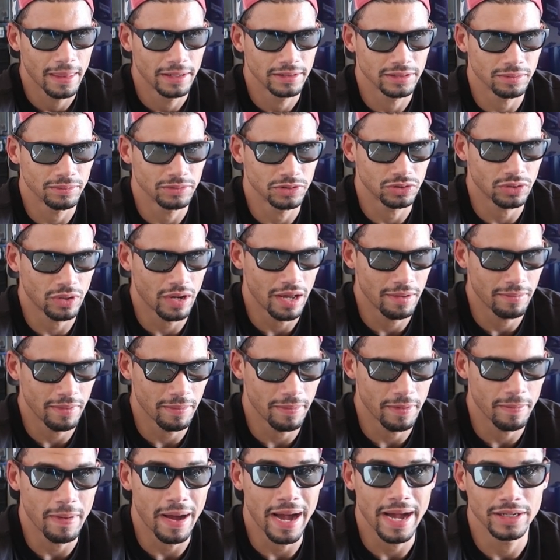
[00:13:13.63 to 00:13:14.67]
So I'm gonna try and
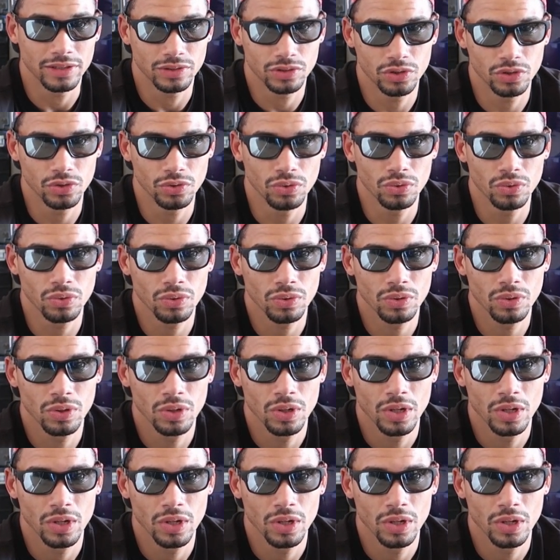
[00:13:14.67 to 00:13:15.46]
maybe buy two,